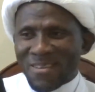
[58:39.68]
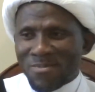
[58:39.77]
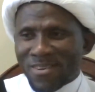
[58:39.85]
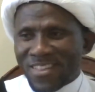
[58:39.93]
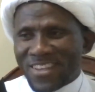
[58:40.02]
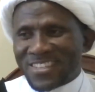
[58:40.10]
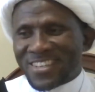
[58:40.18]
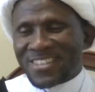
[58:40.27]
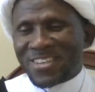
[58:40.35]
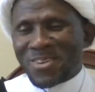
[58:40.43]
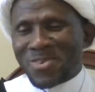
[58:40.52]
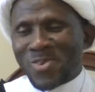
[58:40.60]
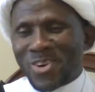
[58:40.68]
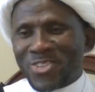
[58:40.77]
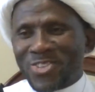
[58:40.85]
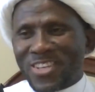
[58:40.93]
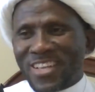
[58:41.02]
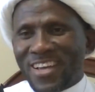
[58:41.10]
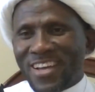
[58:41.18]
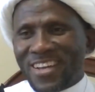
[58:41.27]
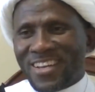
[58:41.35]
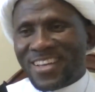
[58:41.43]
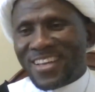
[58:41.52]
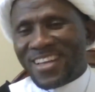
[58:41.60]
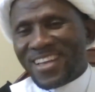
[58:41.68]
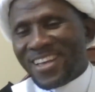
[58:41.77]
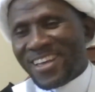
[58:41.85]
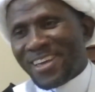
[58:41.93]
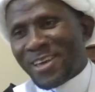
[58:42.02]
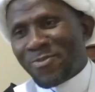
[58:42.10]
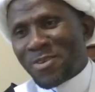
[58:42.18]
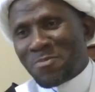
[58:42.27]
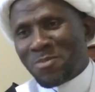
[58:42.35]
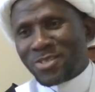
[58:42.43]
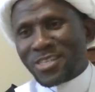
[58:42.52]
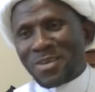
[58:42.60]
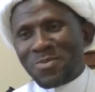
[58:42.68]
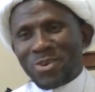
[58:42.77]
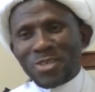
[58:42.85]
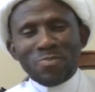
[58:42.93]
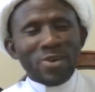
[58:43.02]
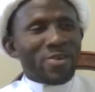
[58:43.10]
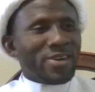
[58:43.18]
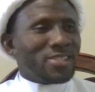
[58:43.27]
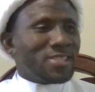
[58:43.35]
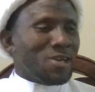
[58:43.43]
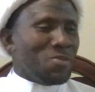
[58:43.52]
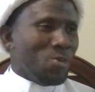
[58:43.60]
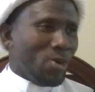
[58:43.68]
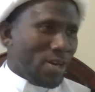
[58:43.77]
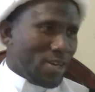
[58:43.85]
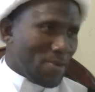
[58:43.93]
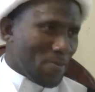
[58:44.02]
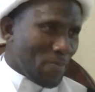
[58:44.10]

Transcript: brother is asking a question that if a Muslim was buried somewhere,